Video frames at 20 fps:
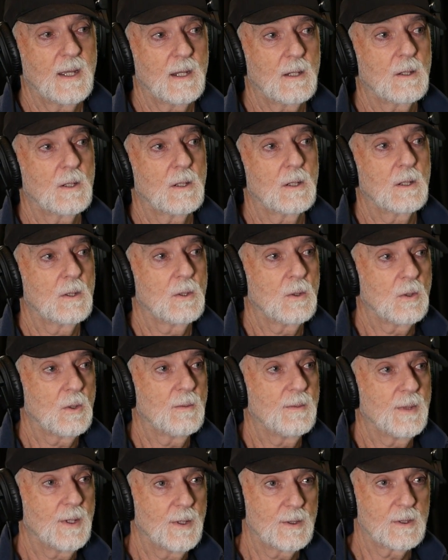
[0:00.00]

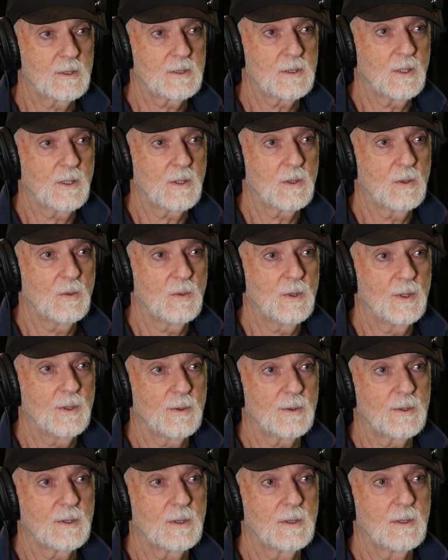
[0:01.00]
outlaw motorcycle
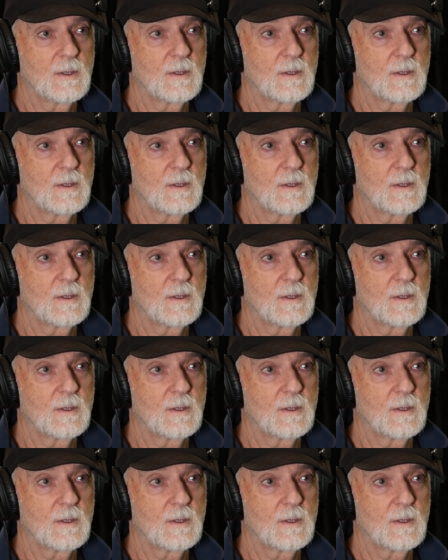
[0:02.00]
world.